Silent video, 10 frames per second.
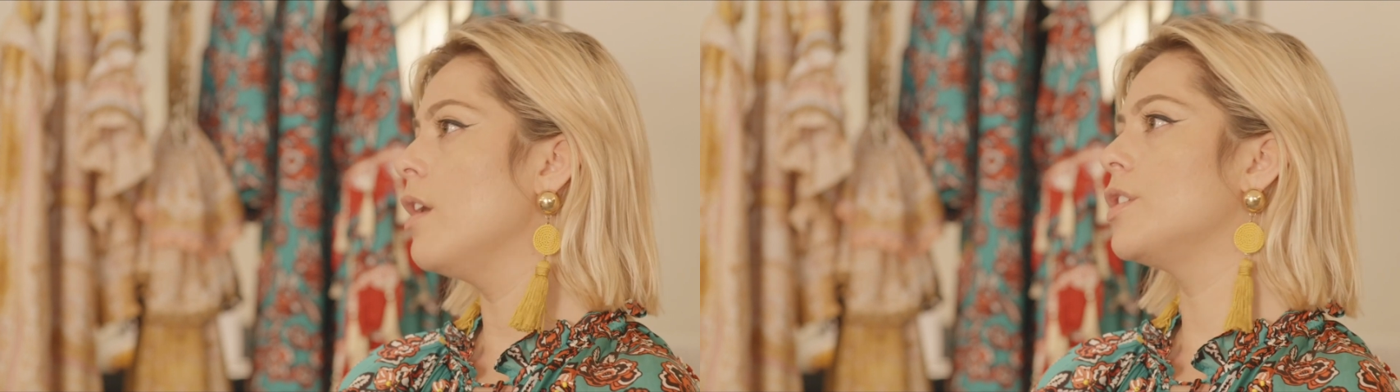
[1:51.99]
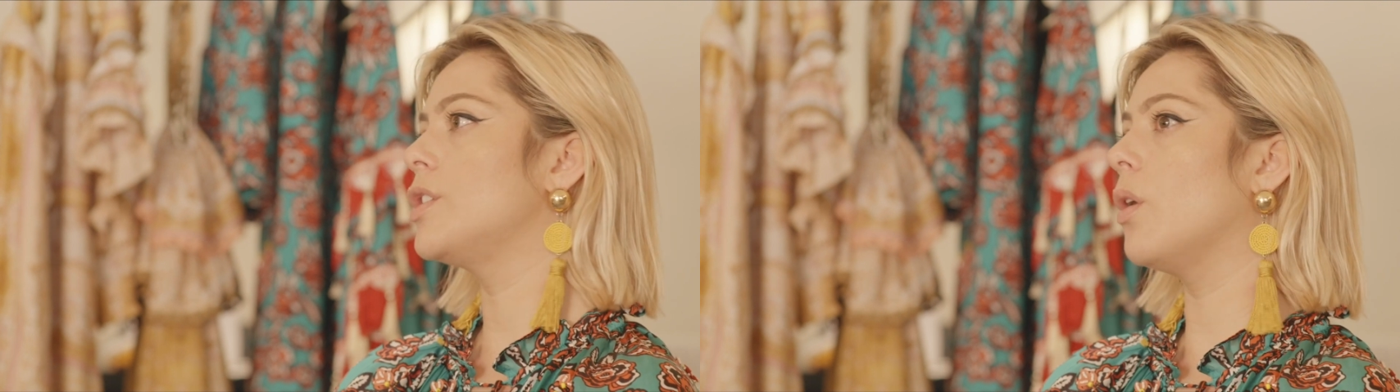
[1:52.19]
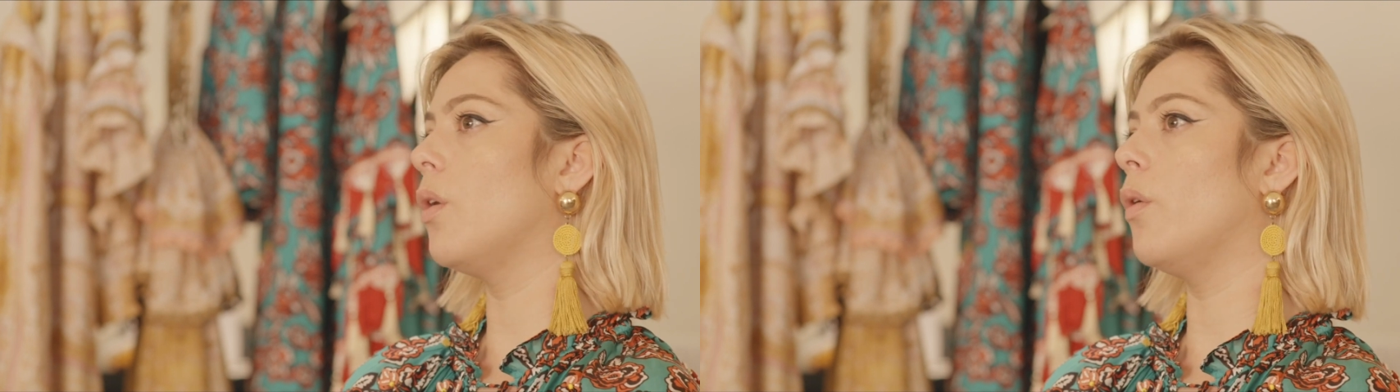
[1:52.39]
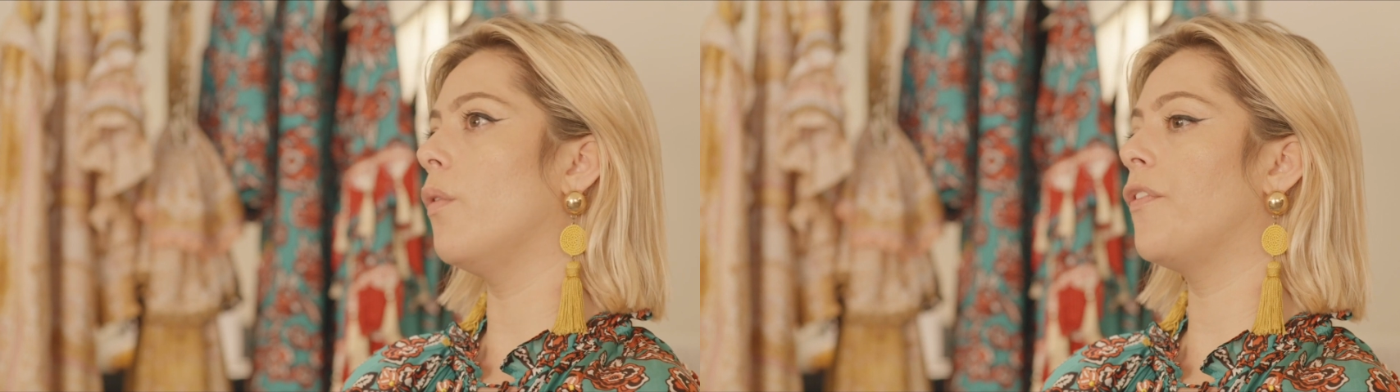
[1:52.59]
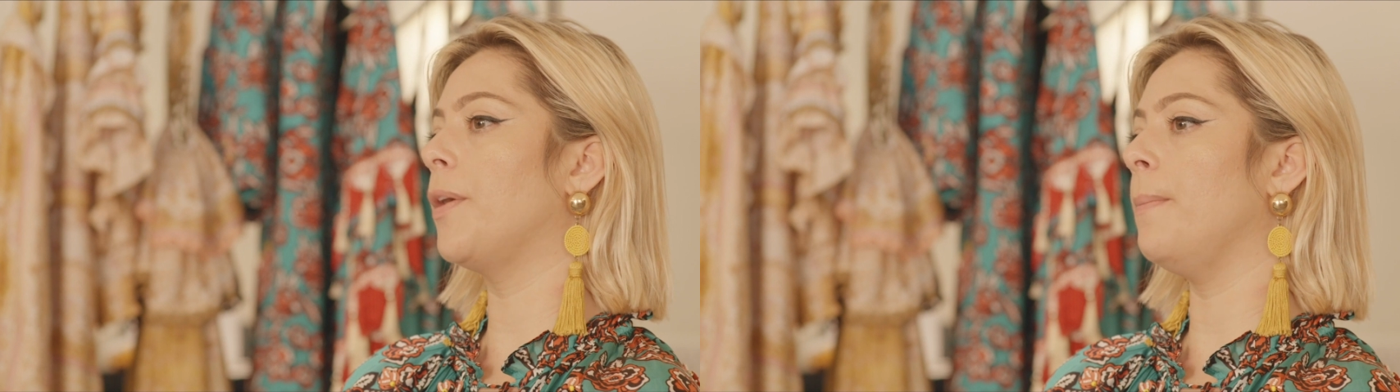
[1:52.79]
So
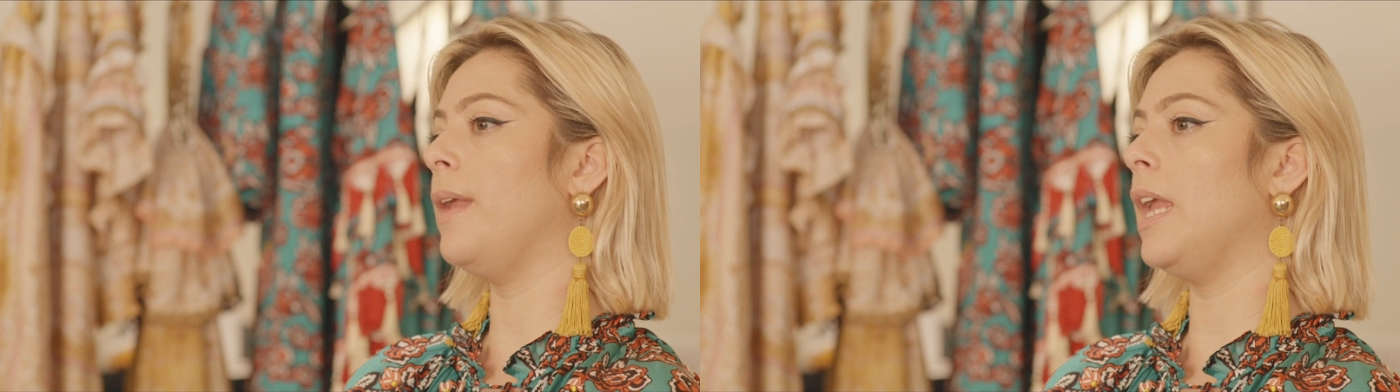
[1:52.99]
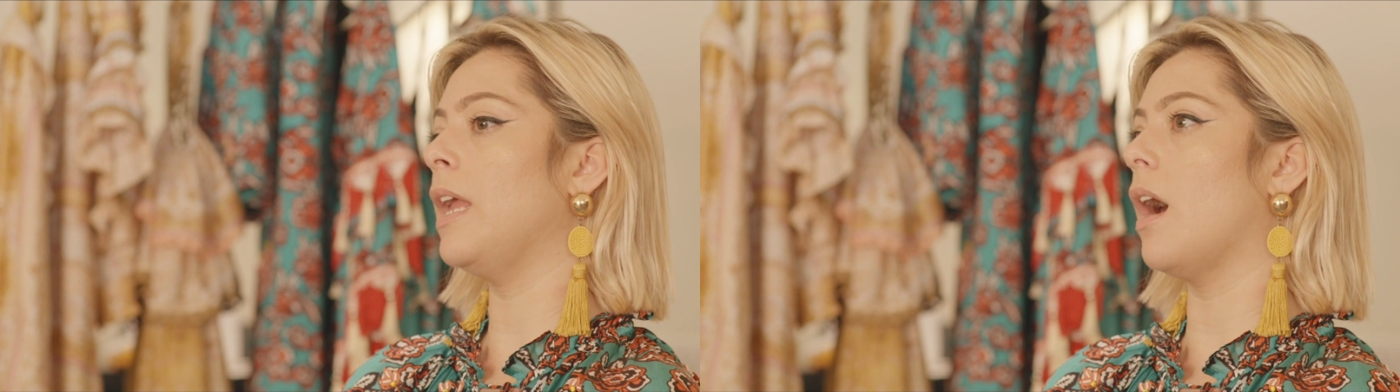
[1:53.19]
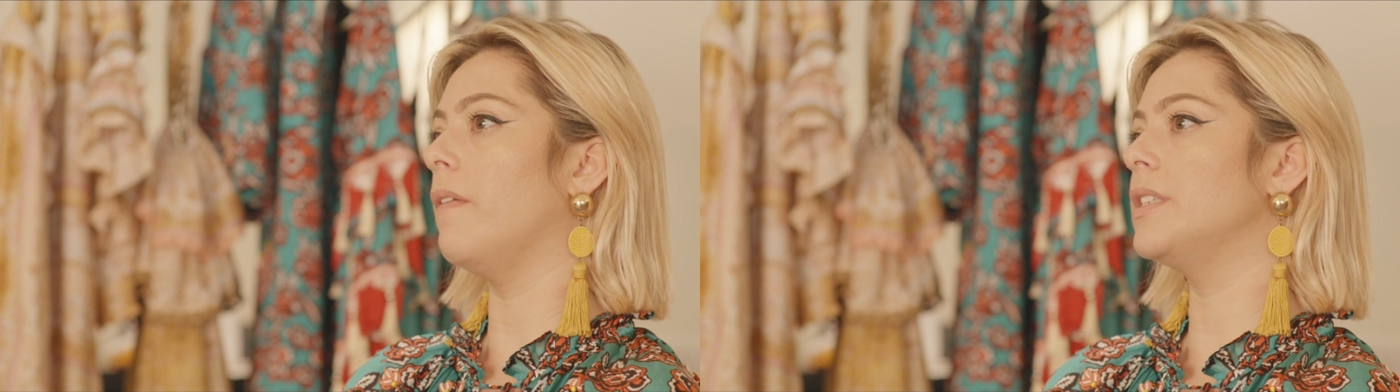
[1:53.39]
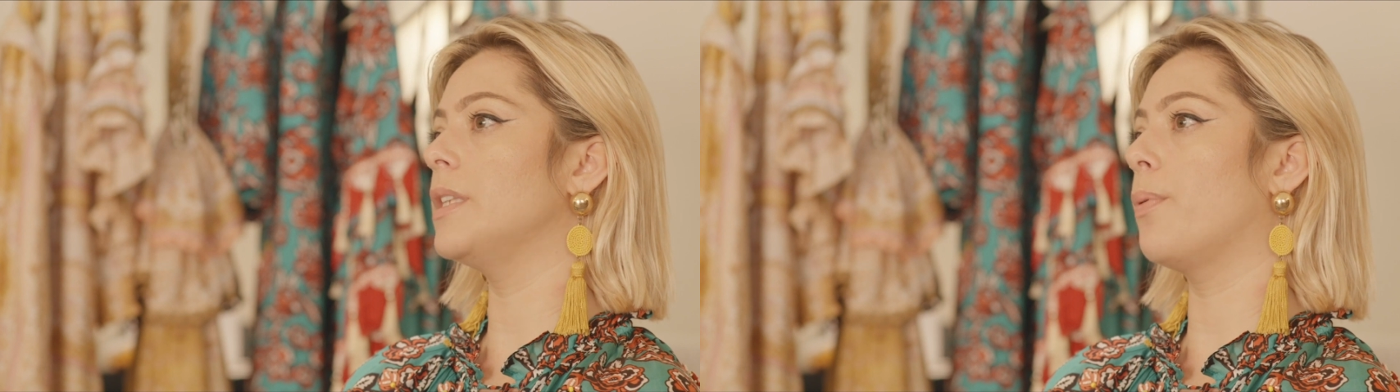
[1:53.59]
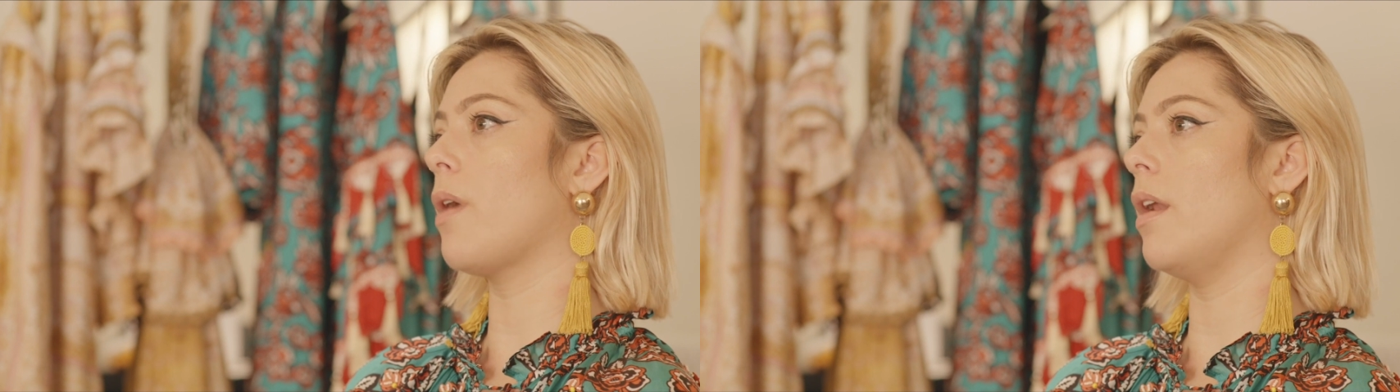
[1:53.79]
for me, obviously
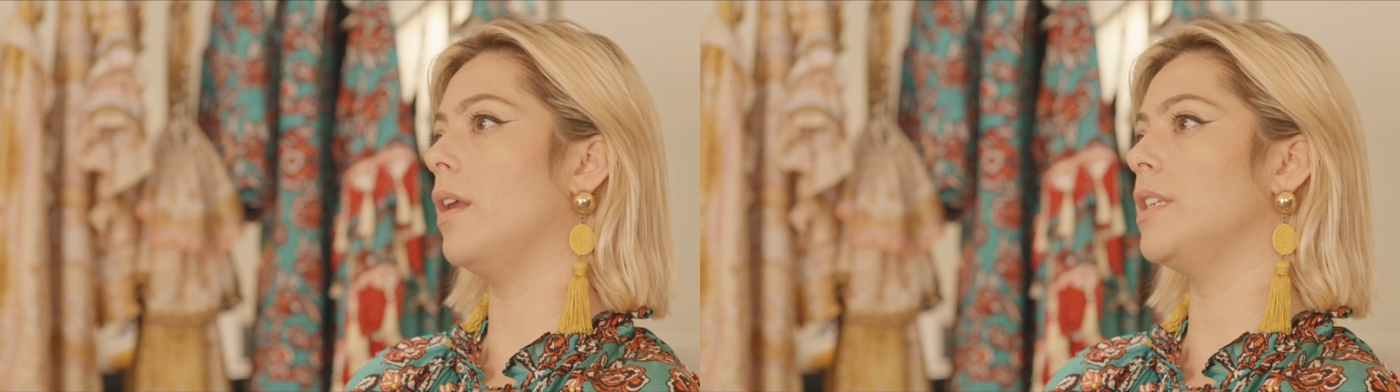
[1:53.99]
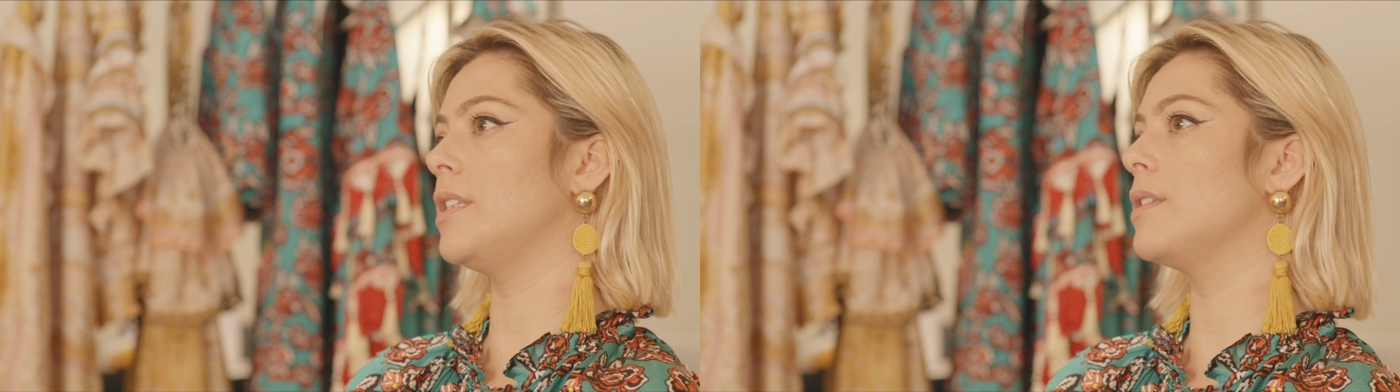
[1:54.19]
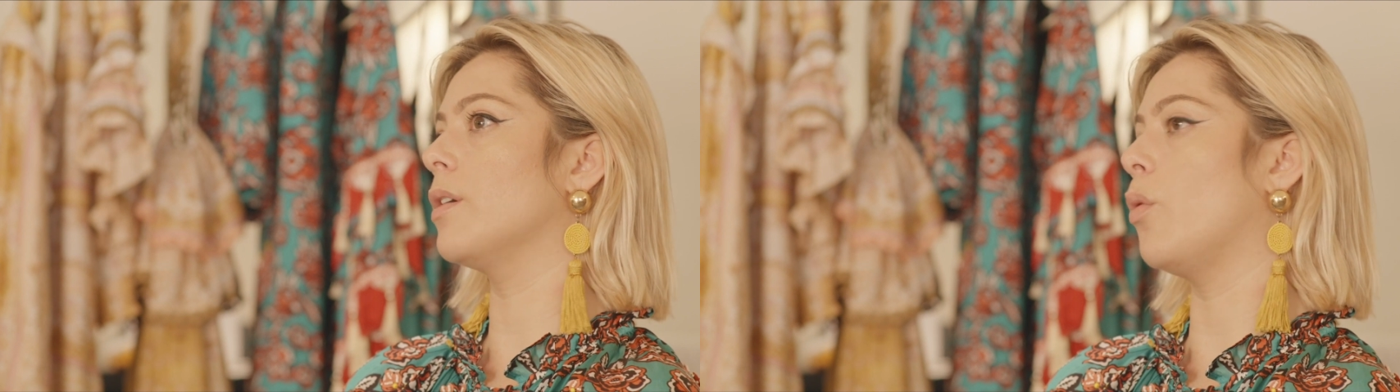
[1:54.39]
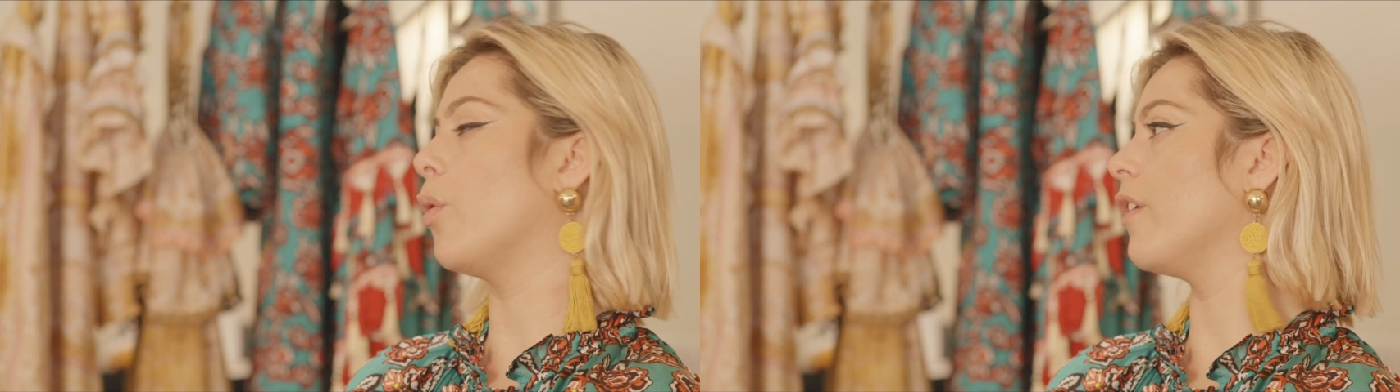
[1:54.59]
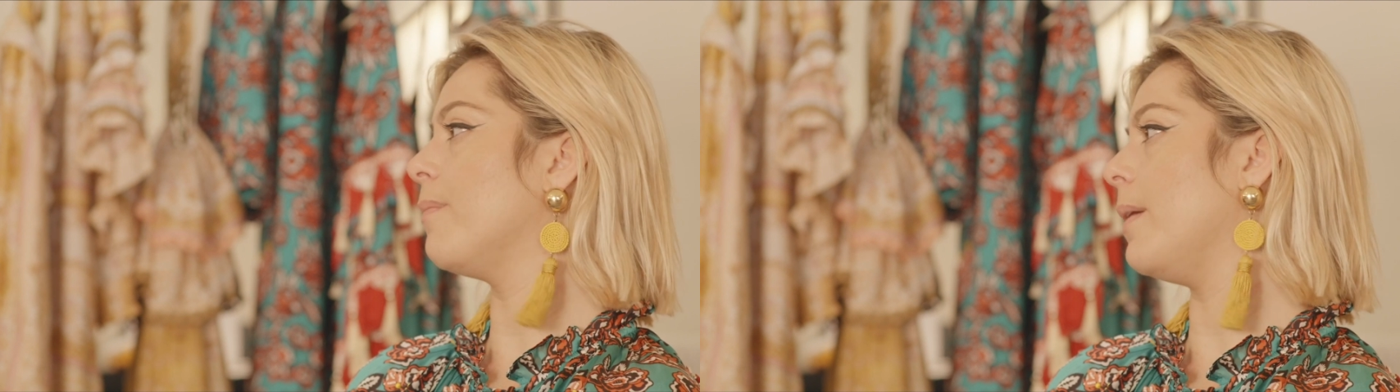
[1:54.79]
the product is the
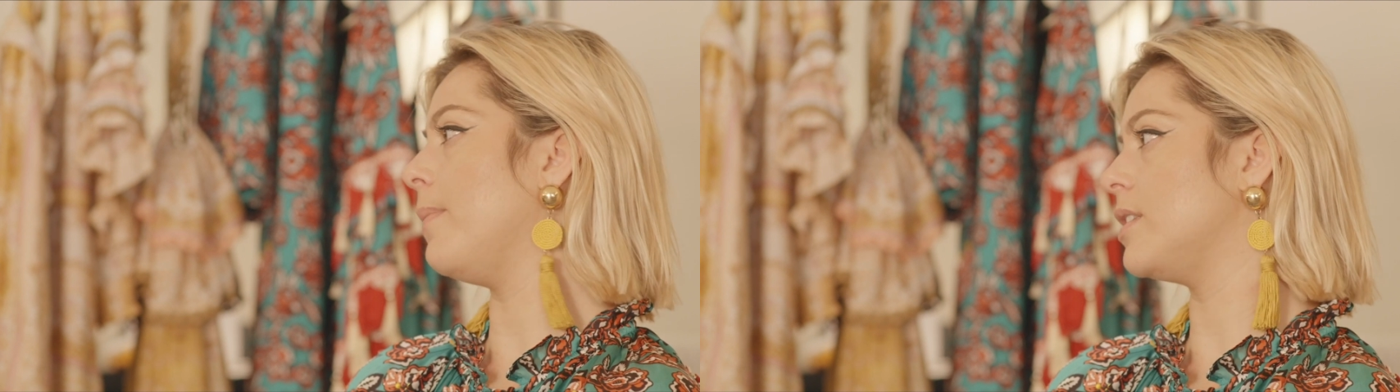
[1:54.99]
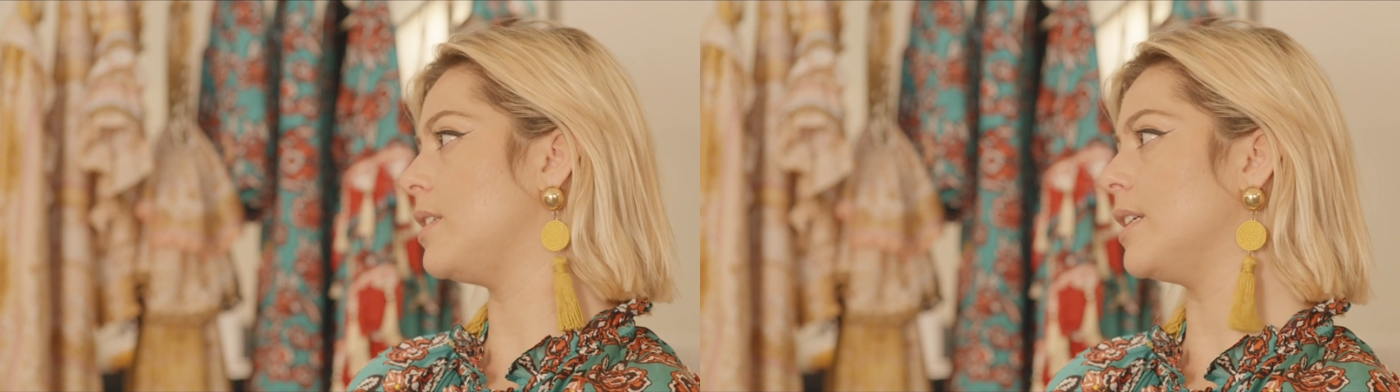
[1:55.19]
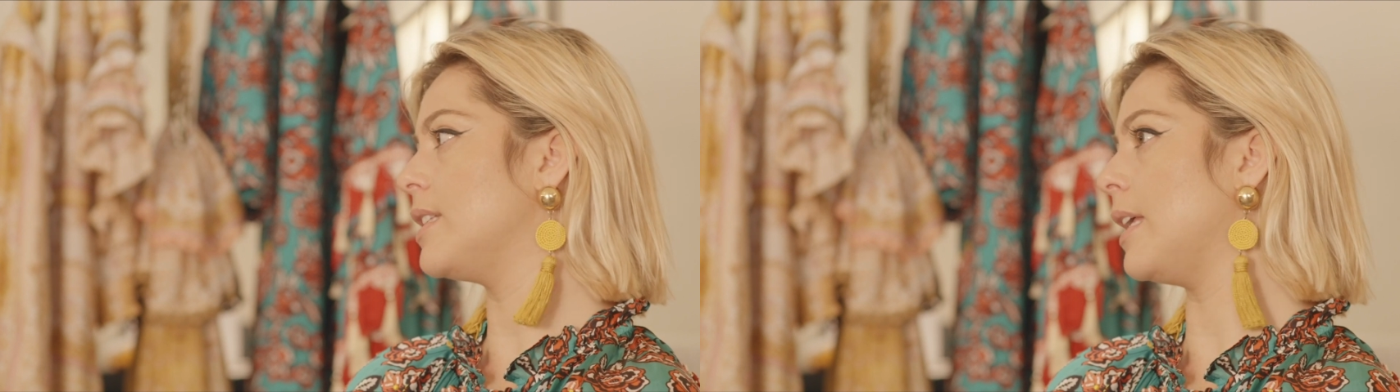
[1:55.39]
core of my business,